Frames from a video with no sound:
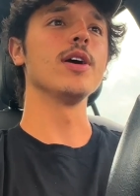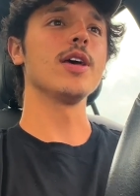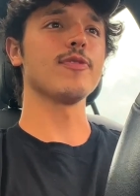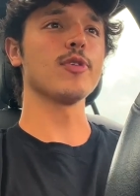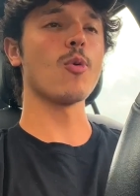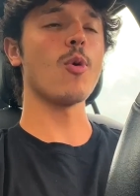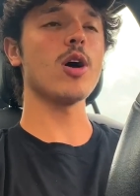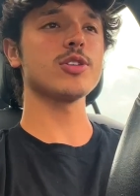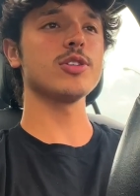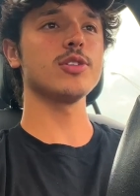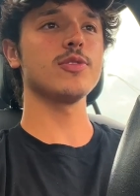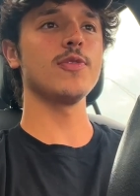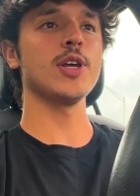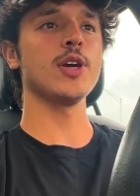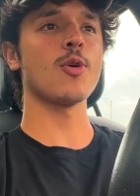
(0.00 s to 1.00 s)
If you're watching this
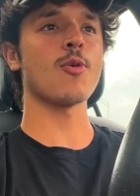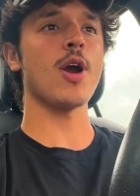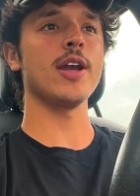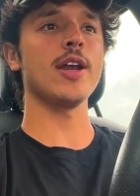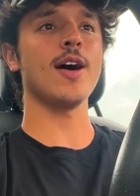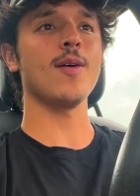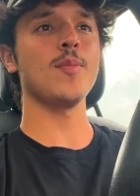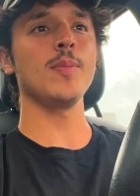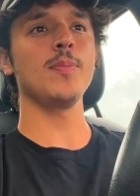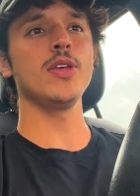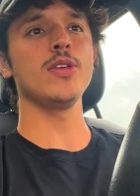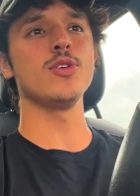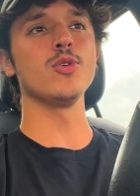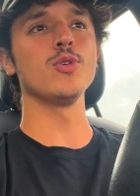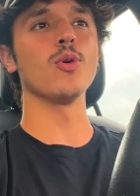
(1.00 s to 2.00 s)
video right now, maybe
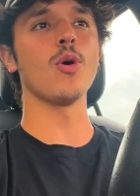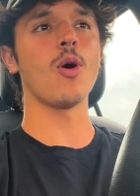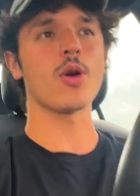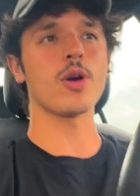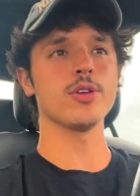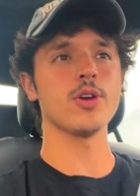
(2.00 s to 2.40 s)
you are a